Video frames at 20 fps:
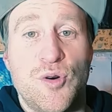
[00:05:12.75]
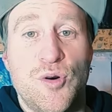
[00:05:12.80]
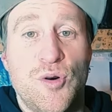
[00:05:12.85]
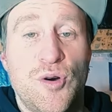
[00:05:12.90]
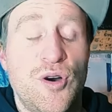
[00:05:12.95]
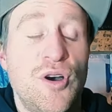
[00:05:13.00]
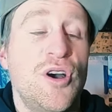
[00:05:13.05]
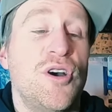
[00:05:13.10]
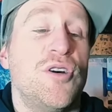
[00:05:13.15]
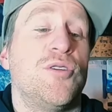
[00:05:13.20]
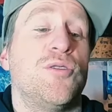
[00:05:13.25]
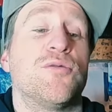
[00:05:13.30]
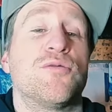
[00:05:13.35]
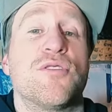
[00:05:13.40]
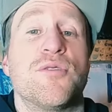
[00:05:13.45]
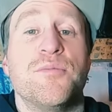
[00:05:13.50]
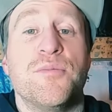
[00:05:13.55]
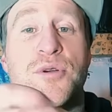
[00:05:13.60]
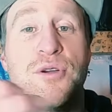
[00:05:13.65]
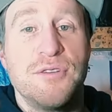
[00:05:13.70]
more
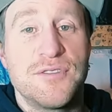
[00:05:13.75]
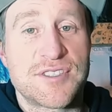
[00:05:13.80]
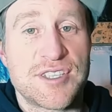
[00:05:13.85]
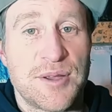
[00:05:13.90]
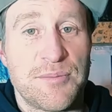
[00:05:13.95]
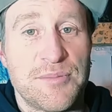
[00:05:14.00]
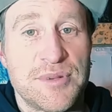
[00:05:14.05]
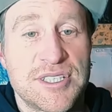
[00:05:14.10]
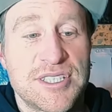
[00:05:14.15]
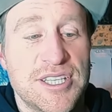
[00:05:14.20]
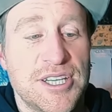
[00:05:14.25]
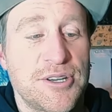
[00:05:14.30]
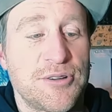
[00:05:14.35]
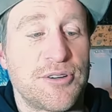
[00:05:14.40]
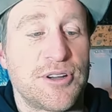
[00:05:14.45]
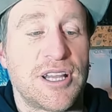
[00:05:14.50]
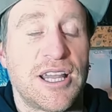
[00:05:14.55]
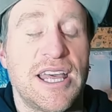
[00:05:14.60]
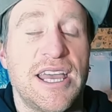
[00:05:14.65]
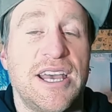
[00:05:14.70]
or remove some
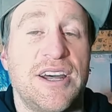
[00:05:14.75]
material